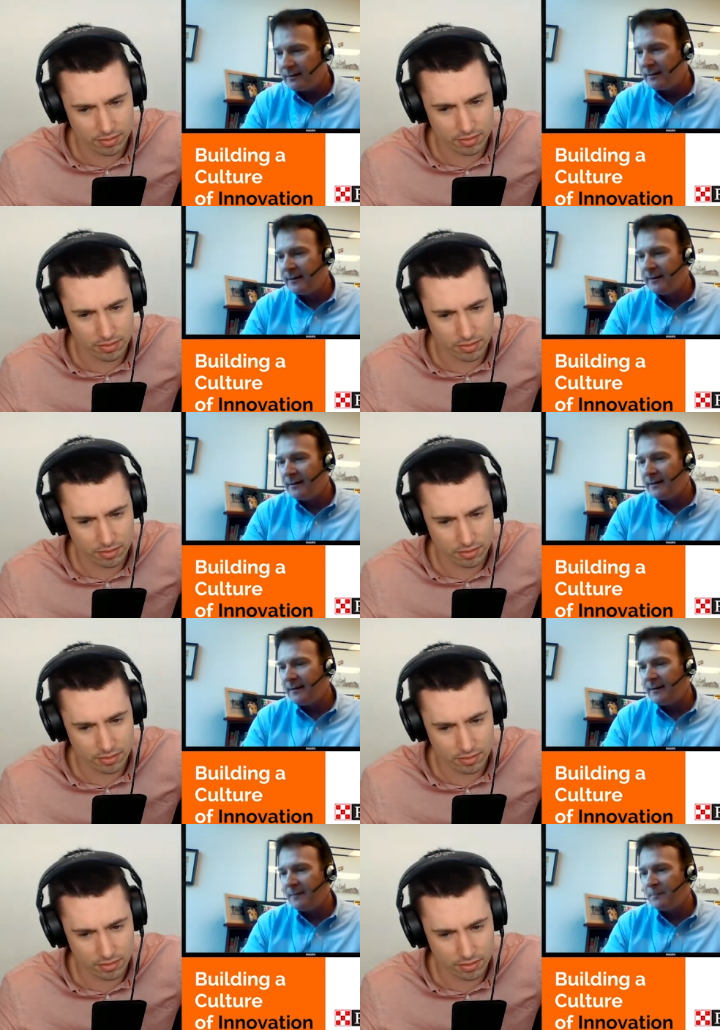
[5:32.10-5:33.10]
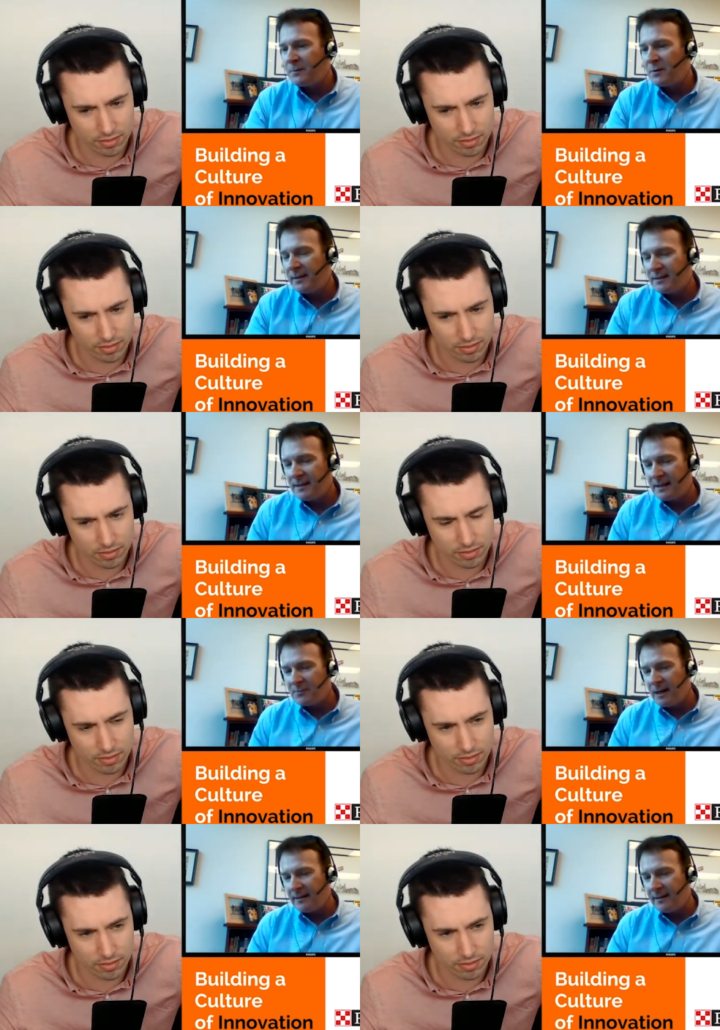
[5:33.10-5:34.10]
Speaker 1: Um, so I guess that's my
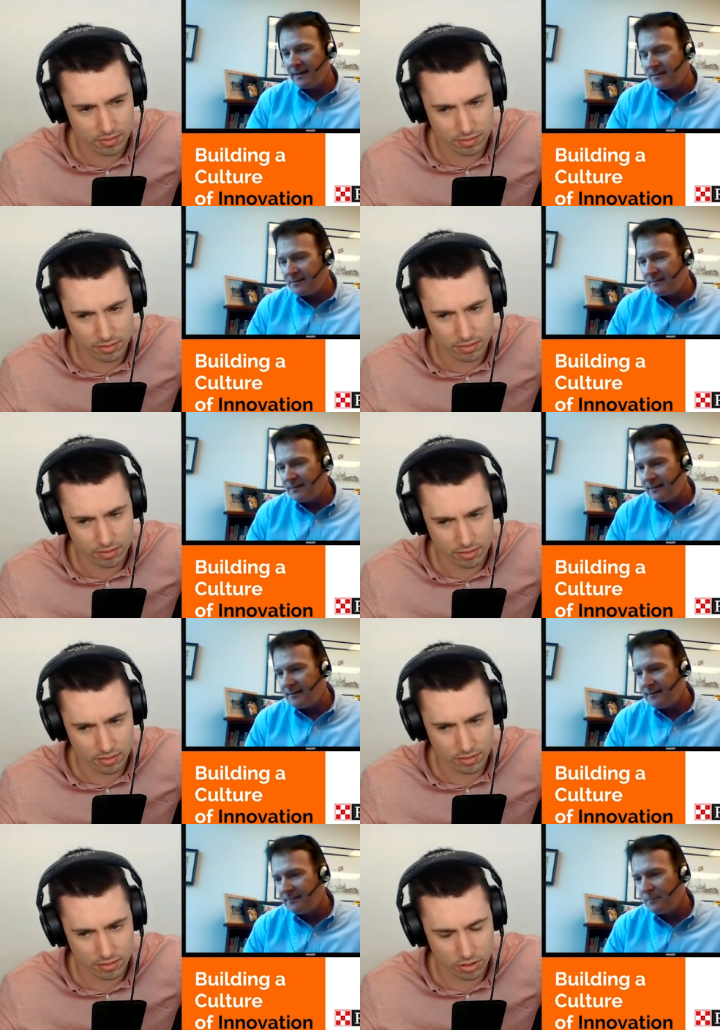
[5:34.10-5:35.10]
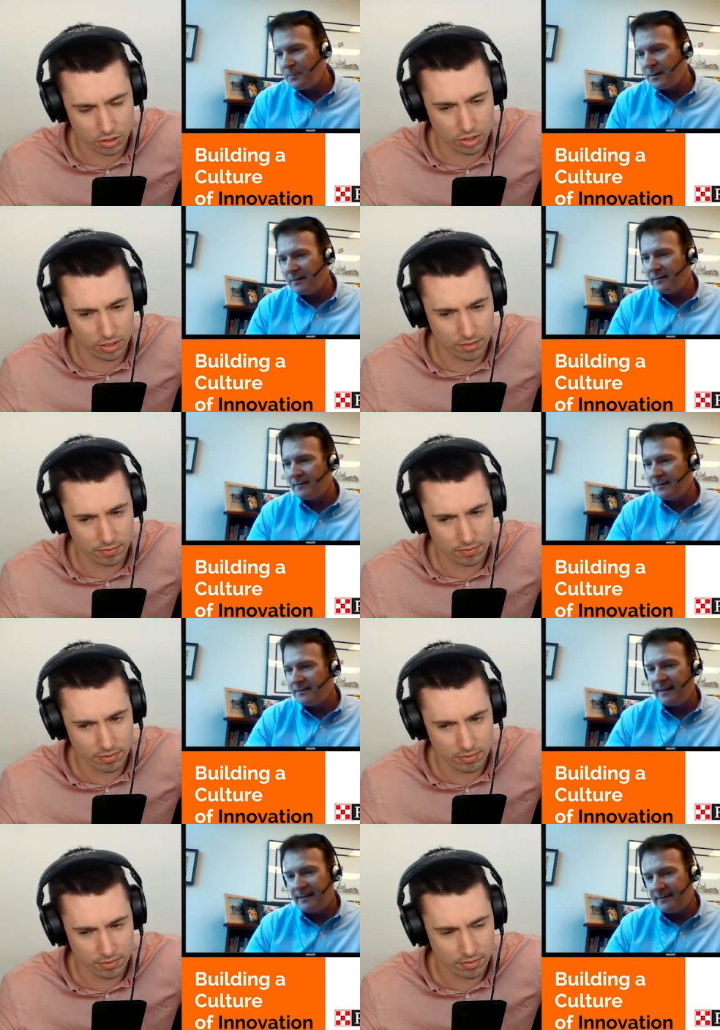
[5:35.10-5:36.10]
lens uh, on the,
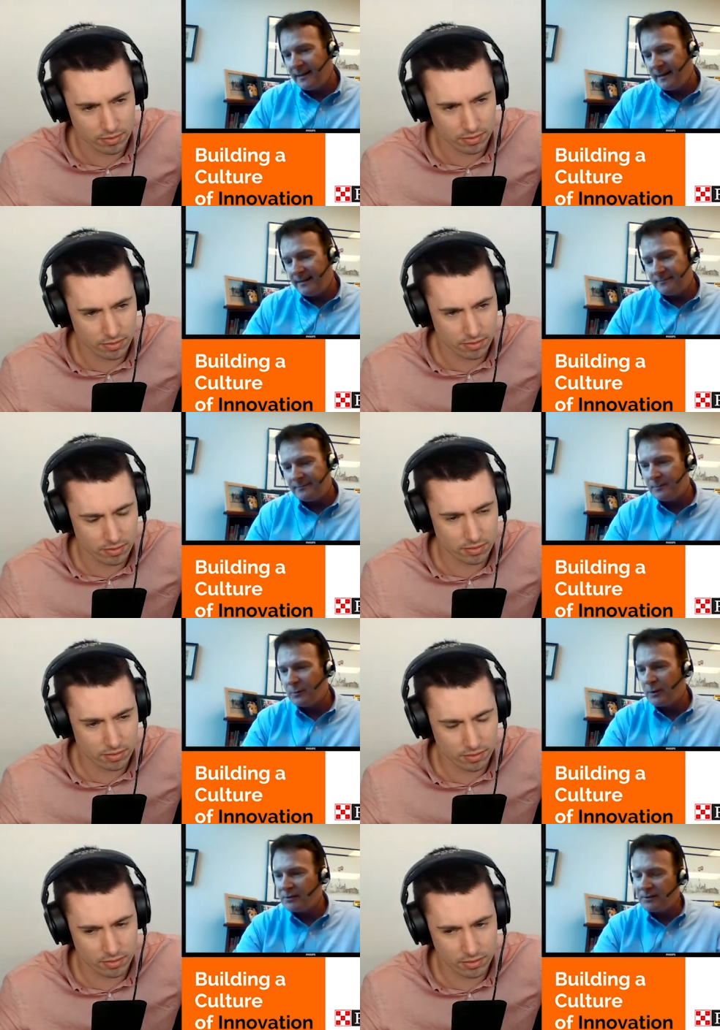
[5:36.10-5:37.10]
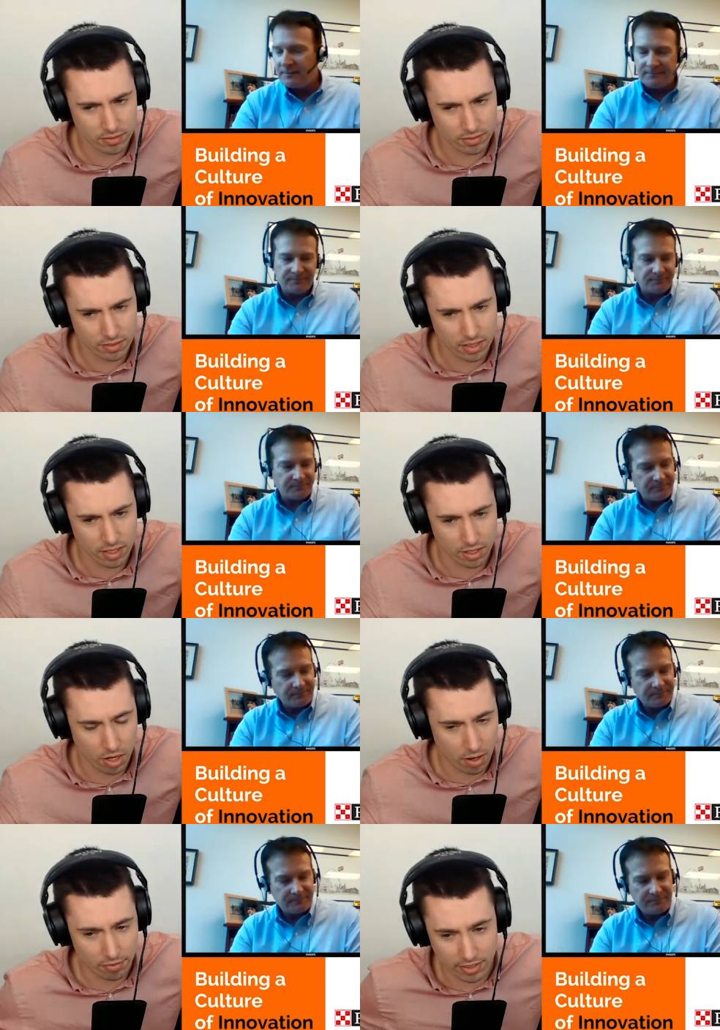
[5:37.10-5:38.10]
day-to-day question.
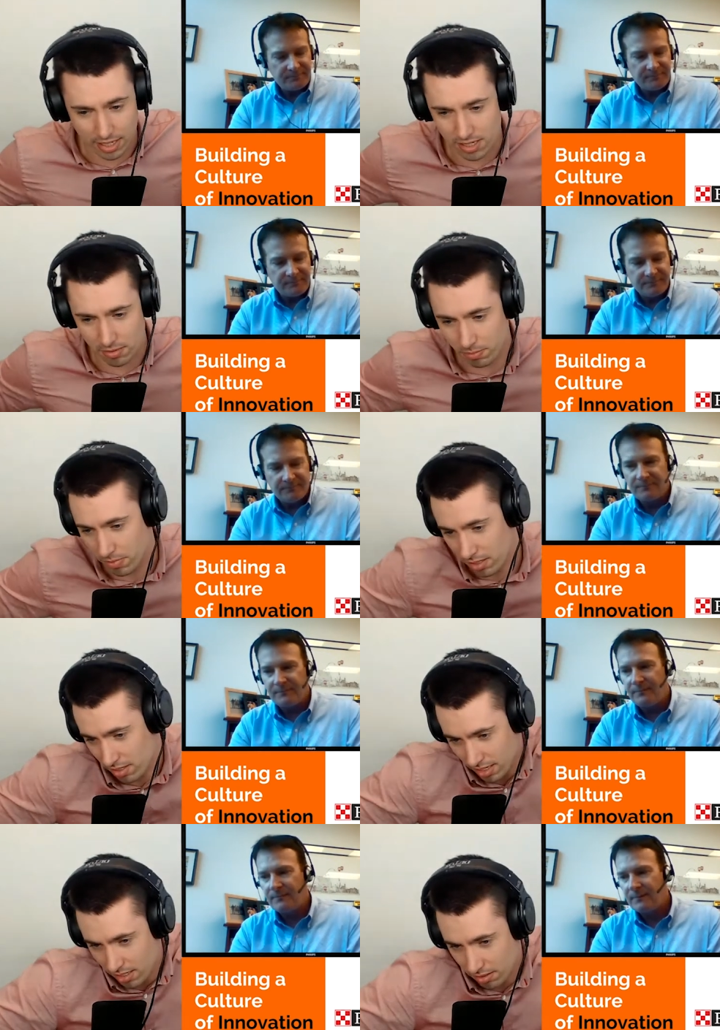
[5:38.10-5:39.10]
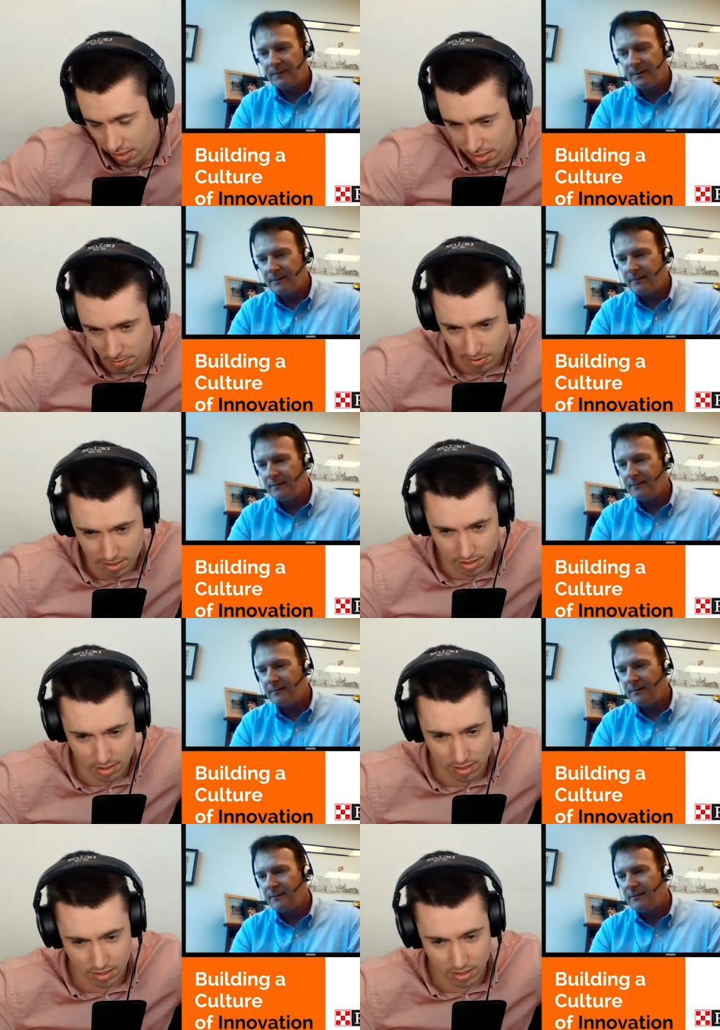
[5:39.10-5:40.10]
Speaker 2: No, I think that's a that's a that's a
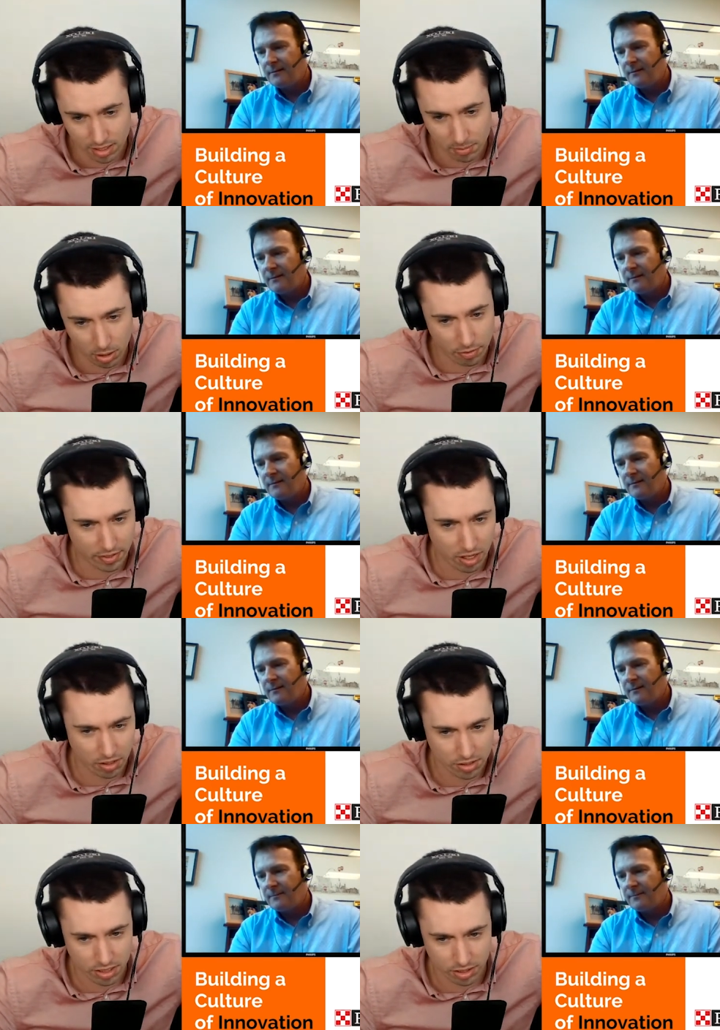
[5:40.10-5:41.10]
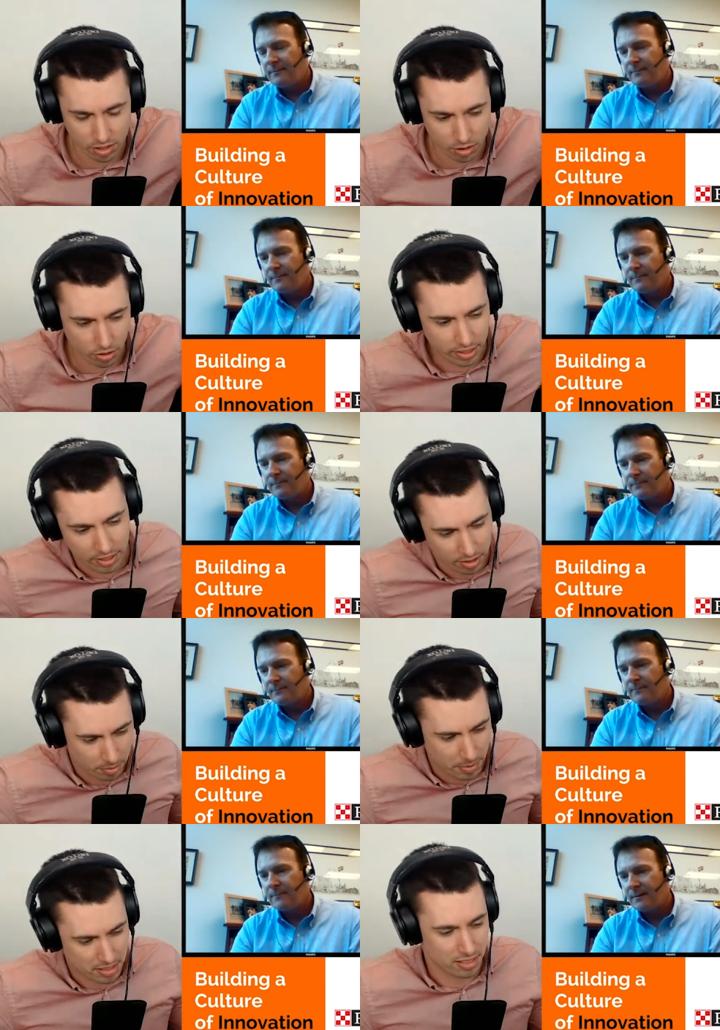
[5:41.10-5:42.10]
that's a perfect answer. You know, looking
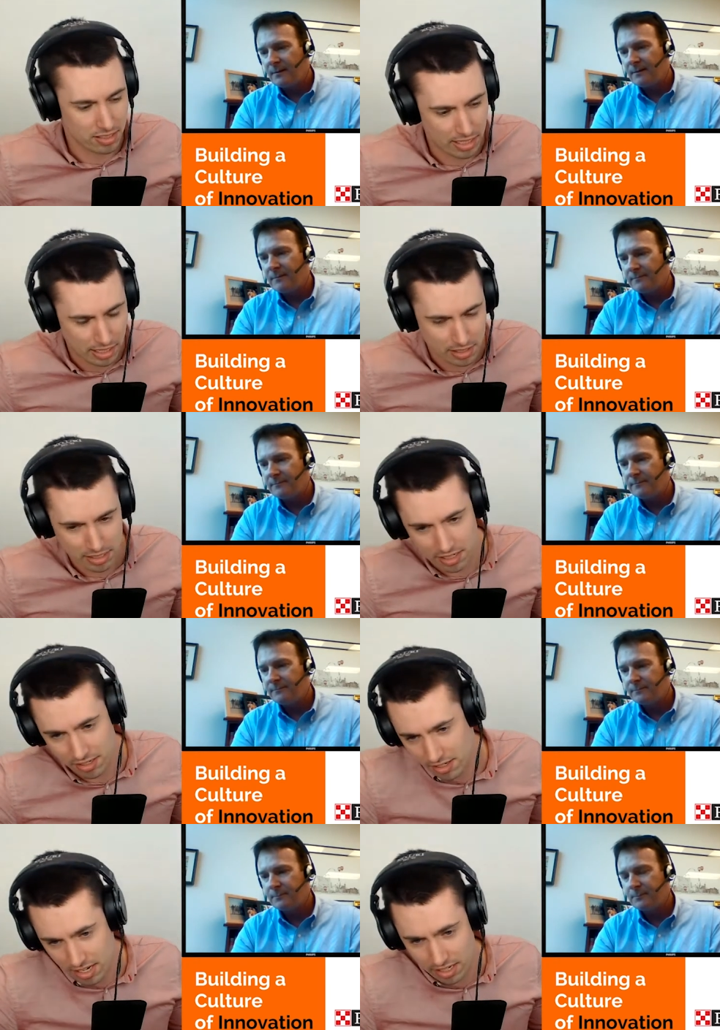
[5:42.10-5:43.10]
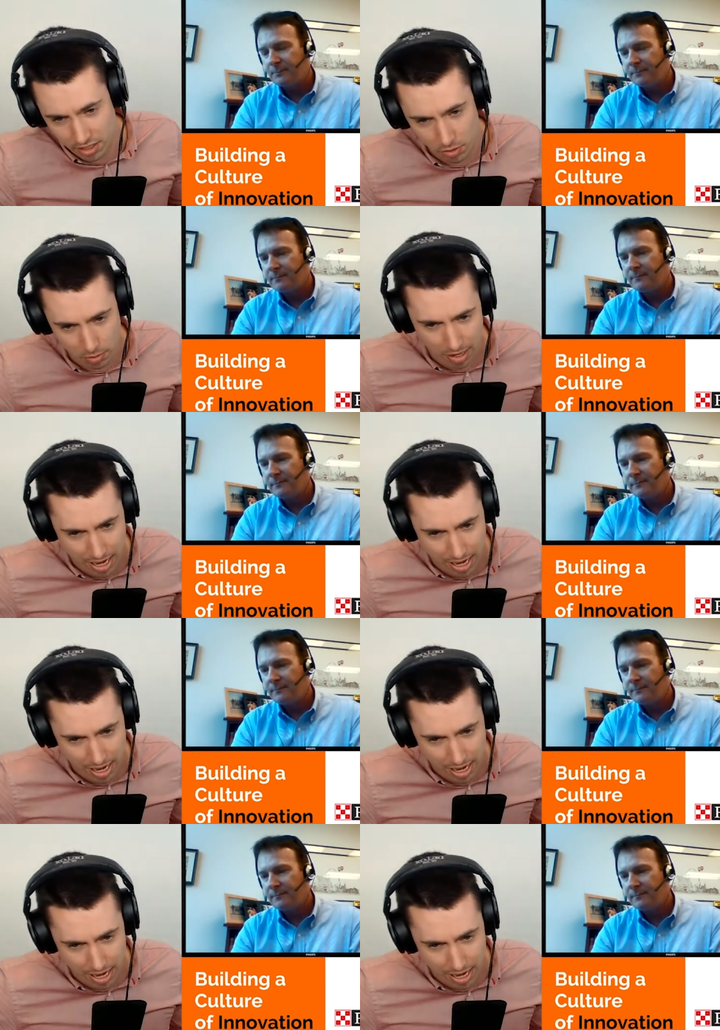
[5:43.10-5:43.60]
at the business needs and then saying, you know,